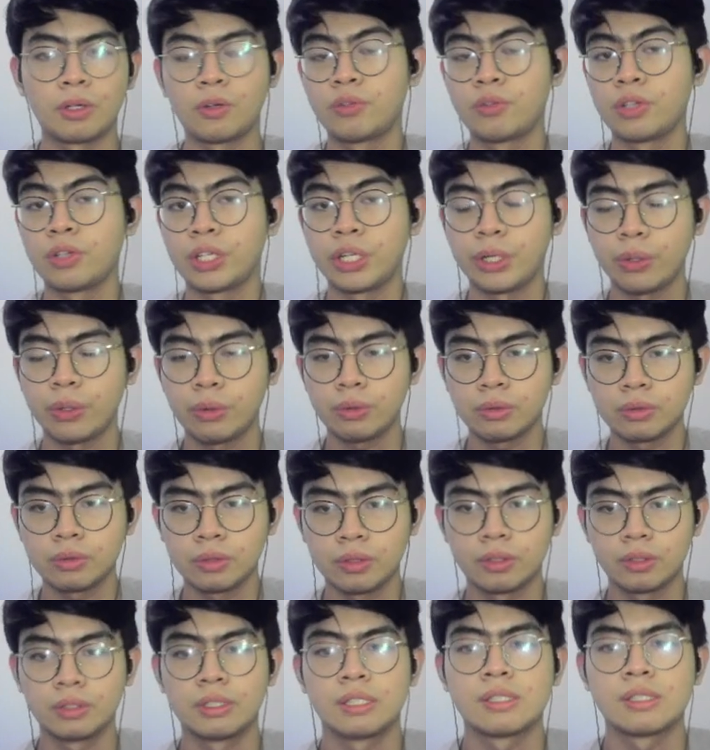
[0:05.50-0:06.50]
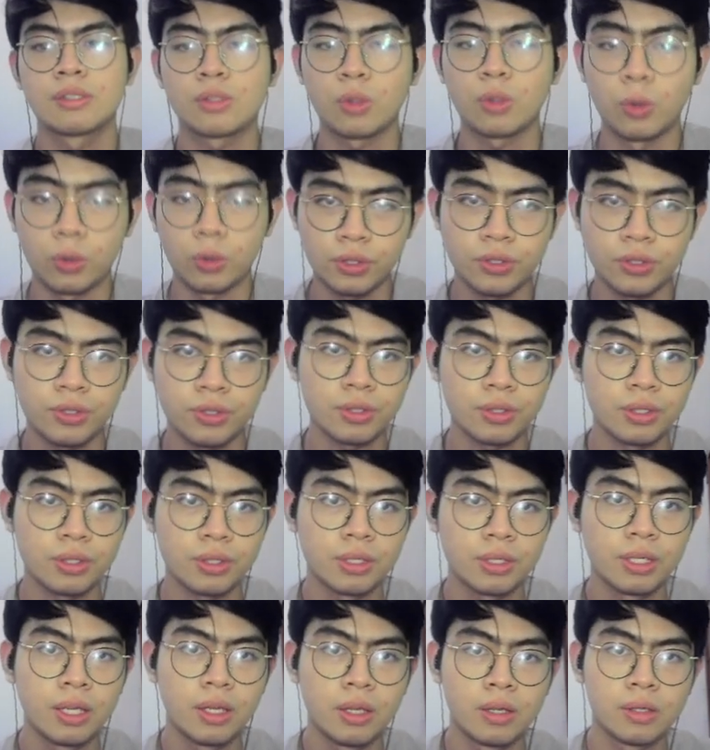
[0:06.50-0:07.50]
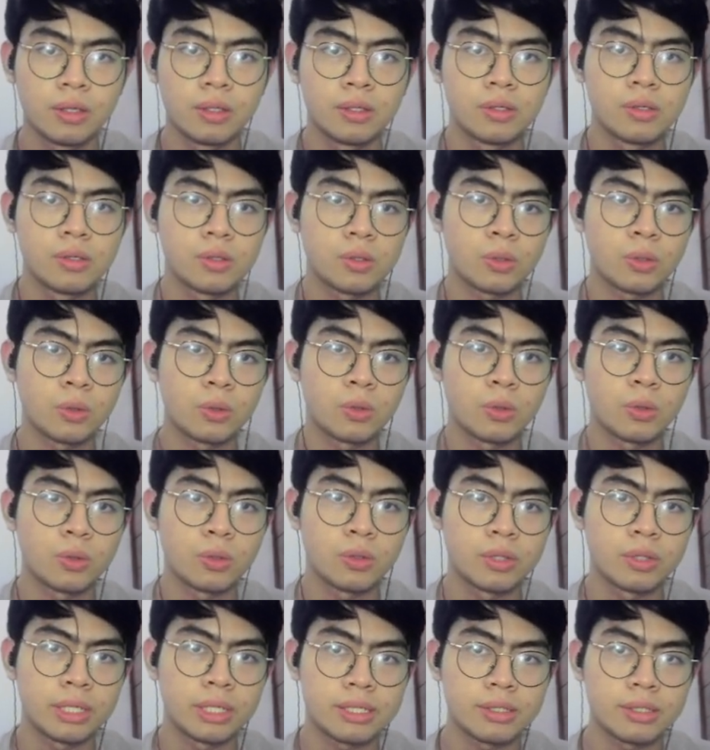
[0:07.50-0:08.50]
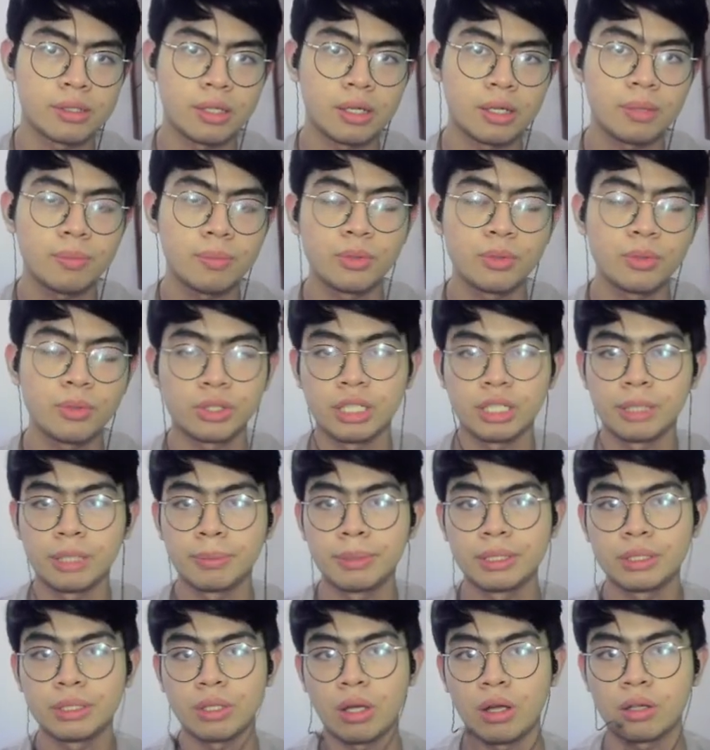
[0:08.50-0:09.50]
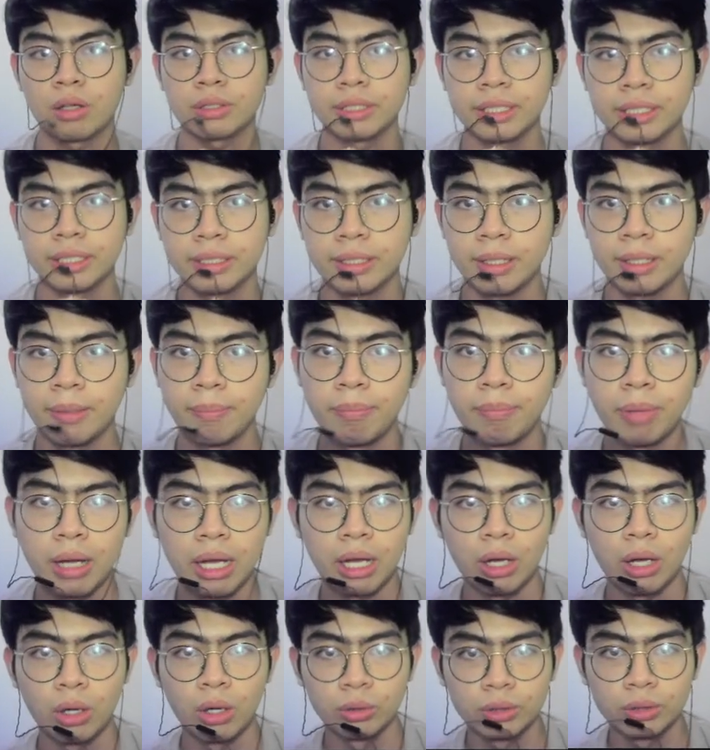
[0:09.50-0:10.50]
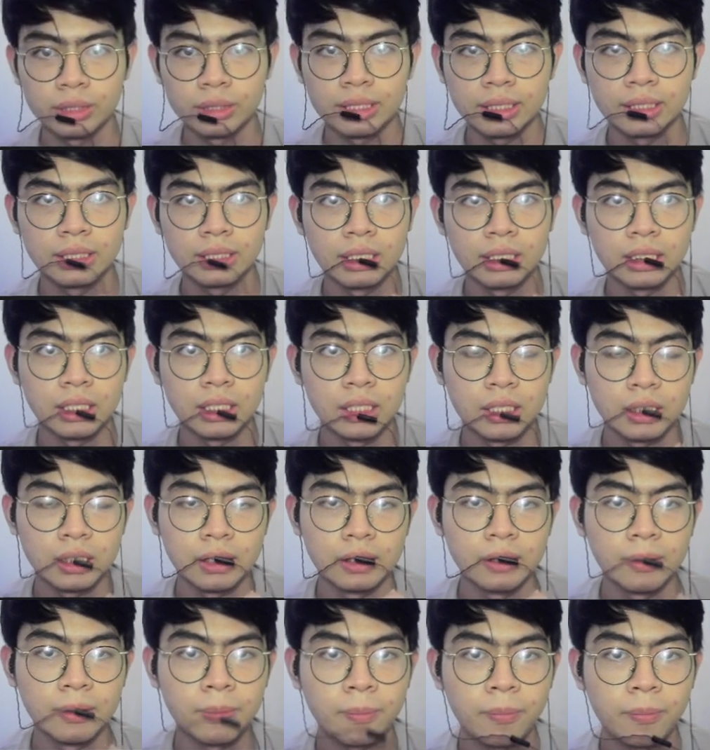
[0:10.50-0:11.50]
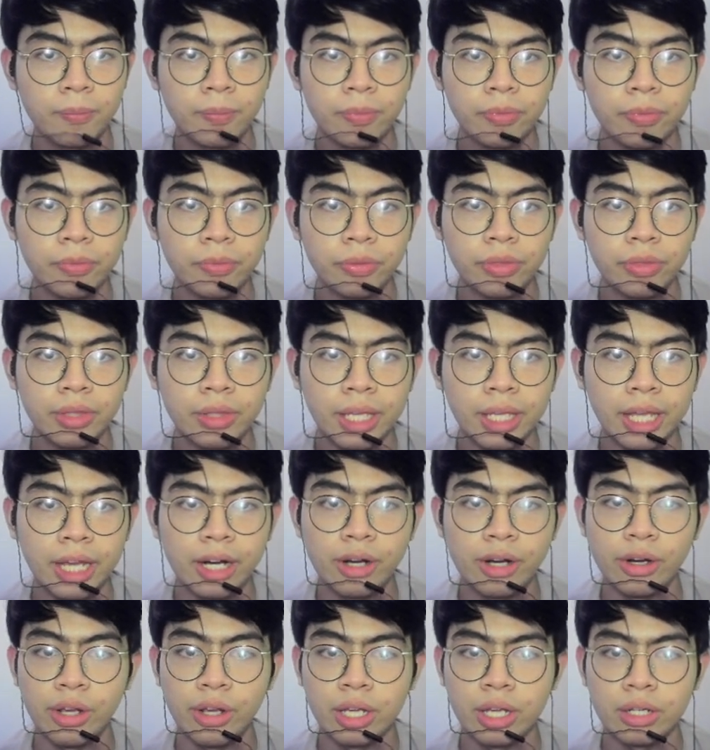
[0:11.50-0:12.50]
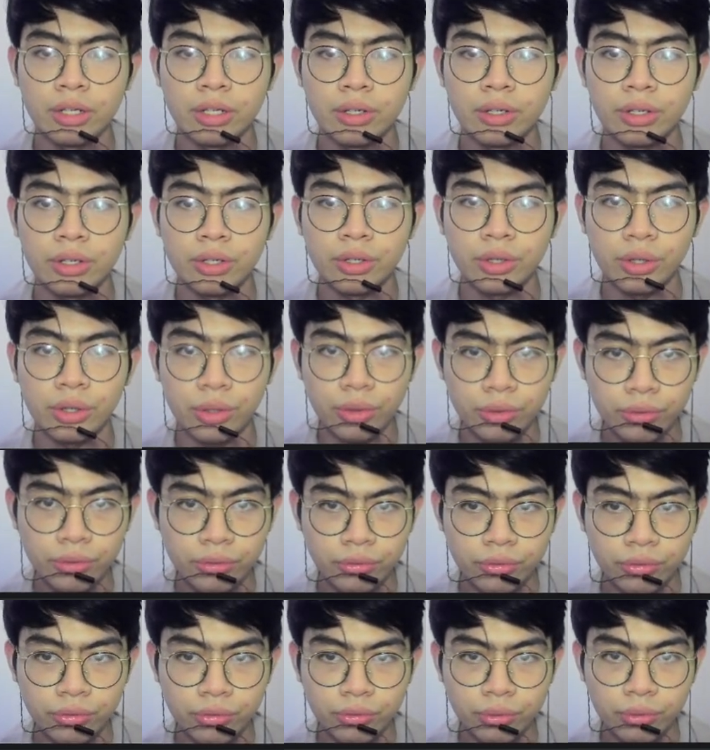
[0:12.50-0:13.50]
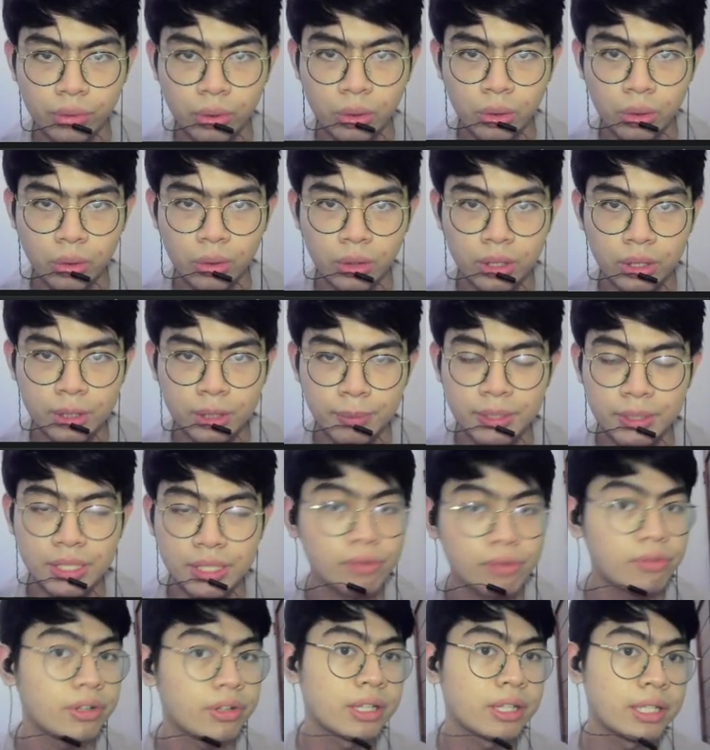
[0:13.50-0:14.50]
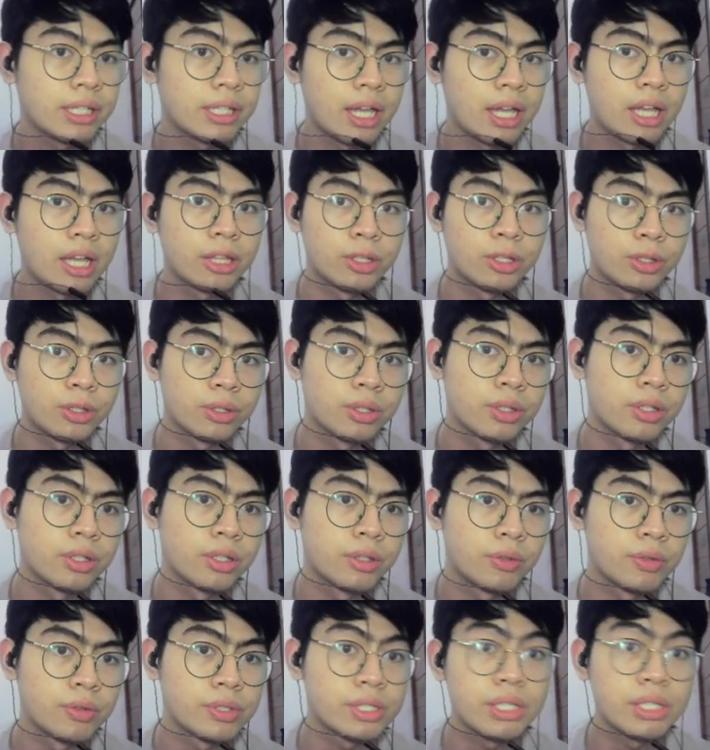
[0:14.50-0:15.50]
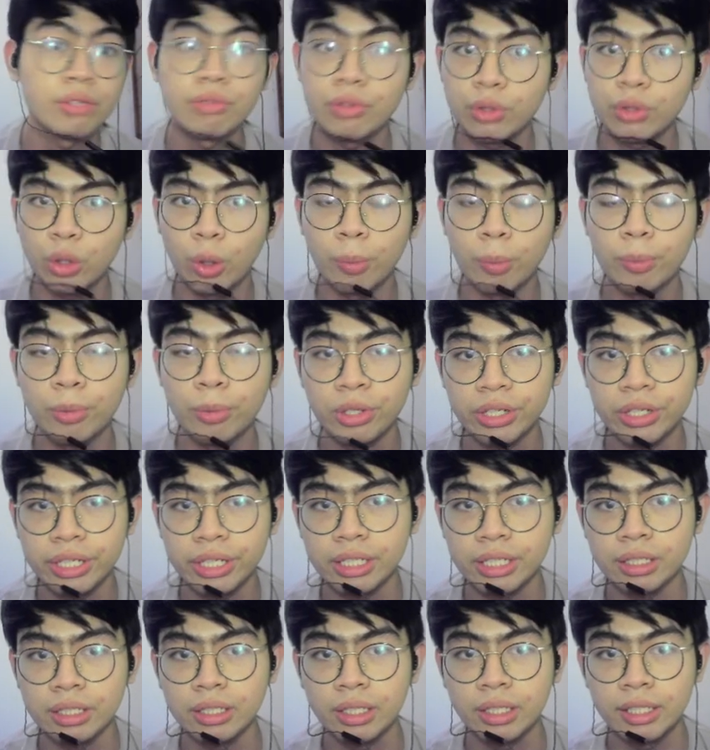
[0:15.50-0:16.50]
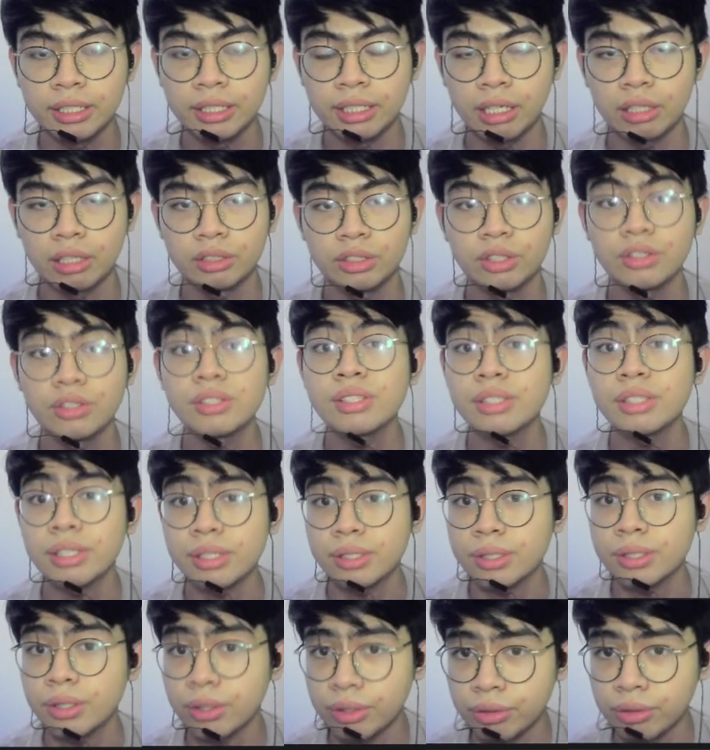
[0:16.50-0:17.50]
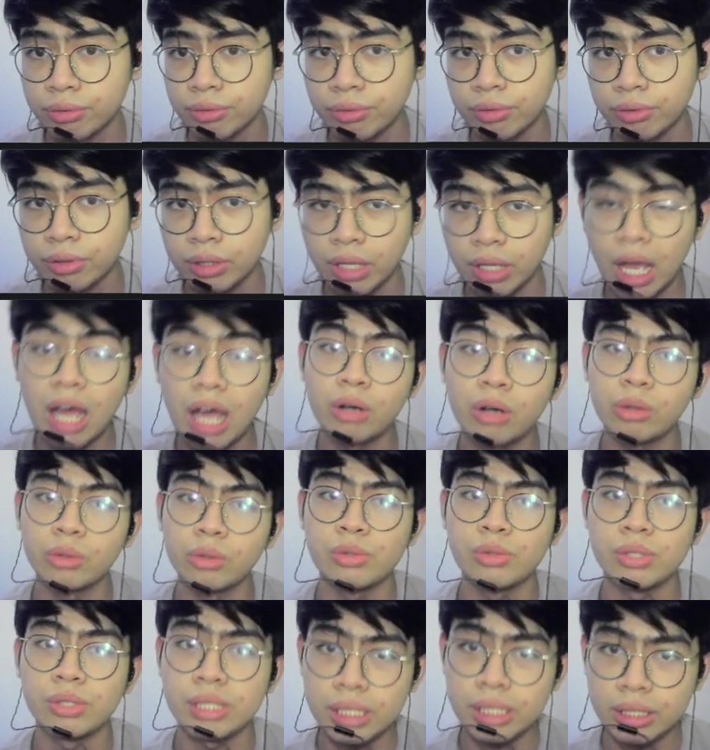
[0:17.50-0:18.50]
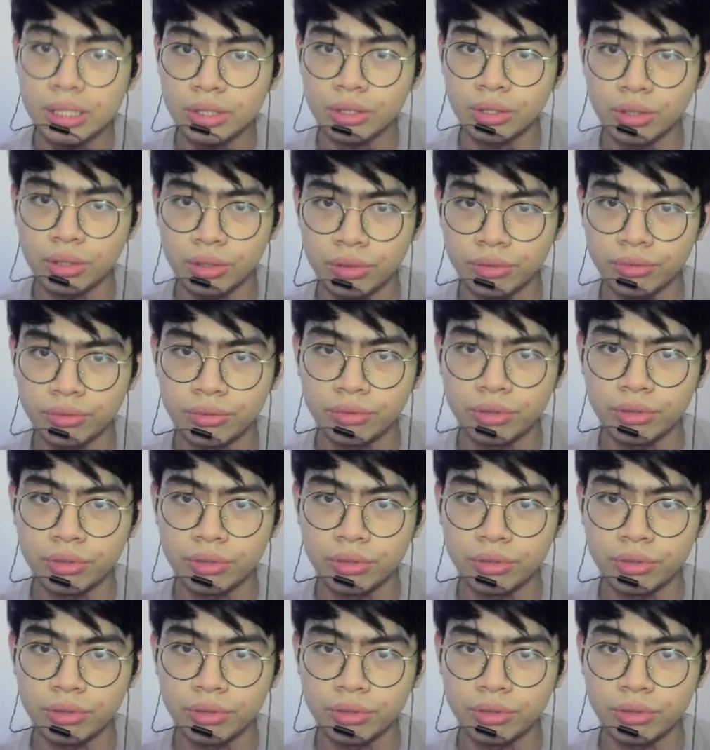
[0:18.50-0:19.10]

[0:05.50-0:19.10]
video on this course. So next up, we're going to be talking about the area under the curve, or specifically under the receiver operating characteristics curve, the ROC curve.